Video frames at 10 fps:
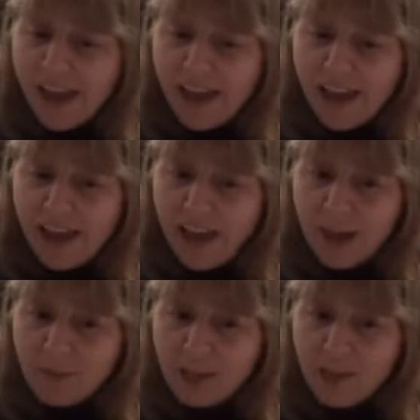And
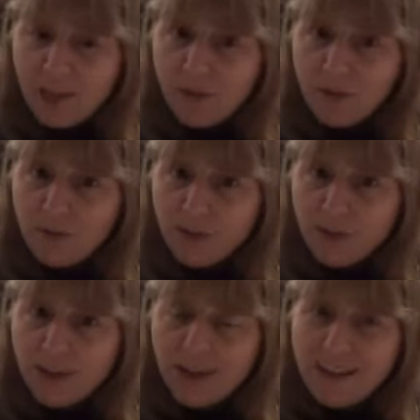I'm going to go
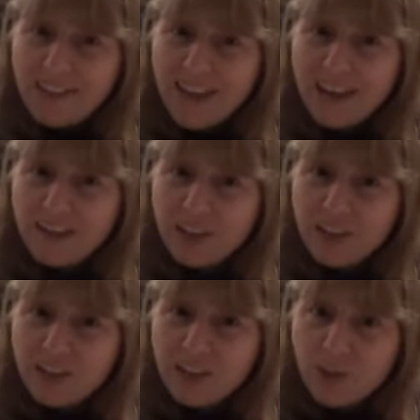through 10
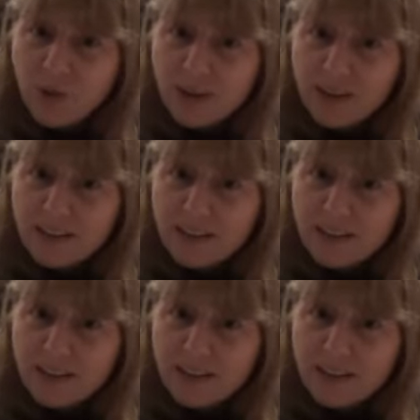little stories.